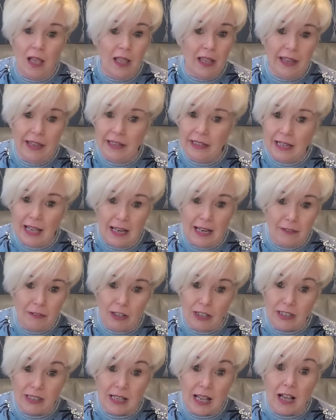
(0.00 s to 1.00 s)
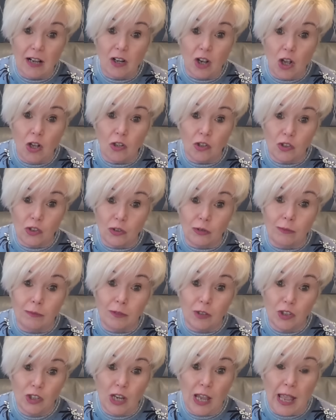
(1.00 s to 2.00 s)
Hilarious. I got some
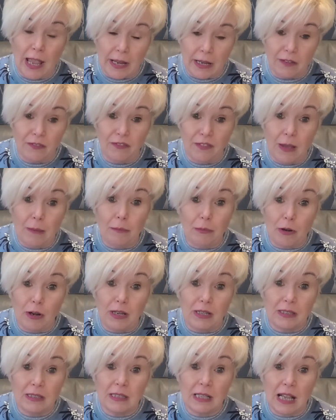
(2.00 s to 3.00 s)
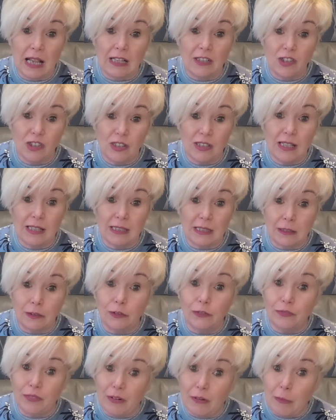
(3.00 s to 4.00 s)
Czech fabrics and she said it
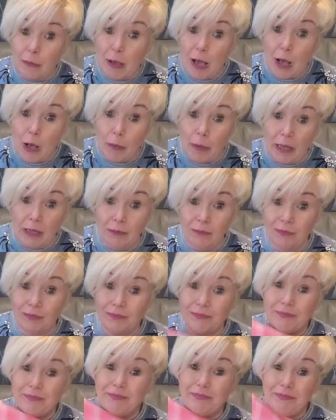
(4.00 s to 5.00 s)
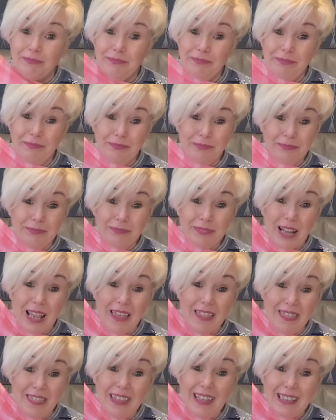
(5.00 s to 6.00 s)
looked very Barbie.
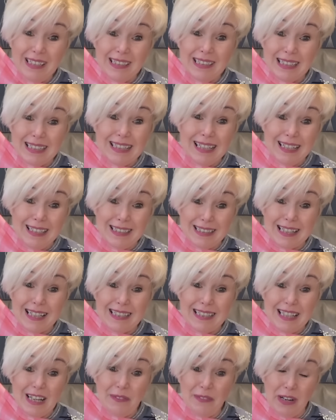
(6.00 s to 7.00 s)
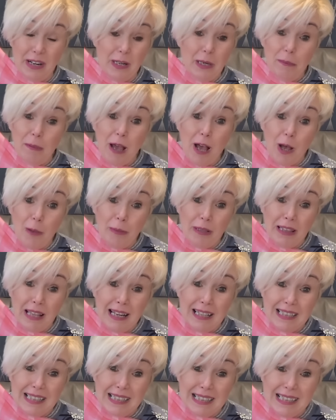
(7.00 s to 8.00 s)
This is definitely Barbie
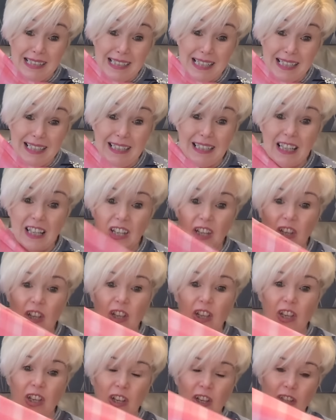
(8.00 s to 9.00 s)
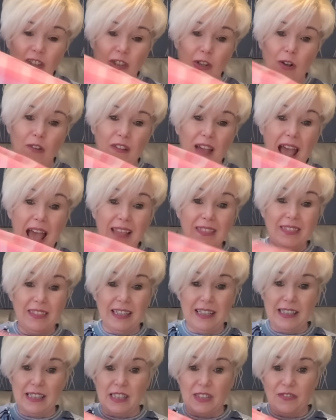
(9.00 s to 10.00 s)
then, isn't it? So I've had
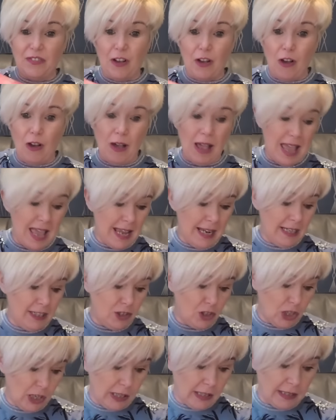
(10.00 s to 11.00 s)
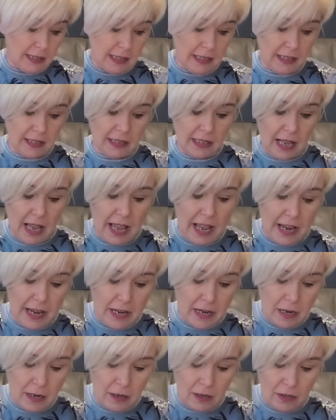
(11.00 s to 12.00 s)
this for ages. It's
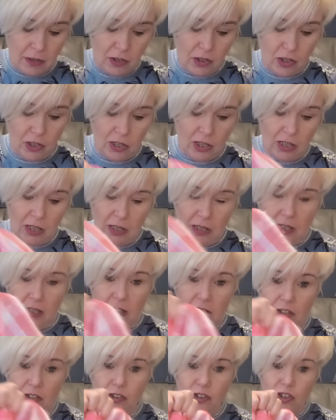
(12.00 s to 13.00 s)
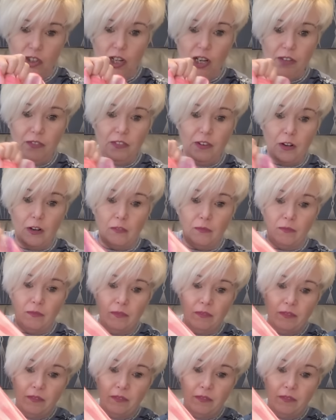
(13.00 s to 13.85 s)
a chiffon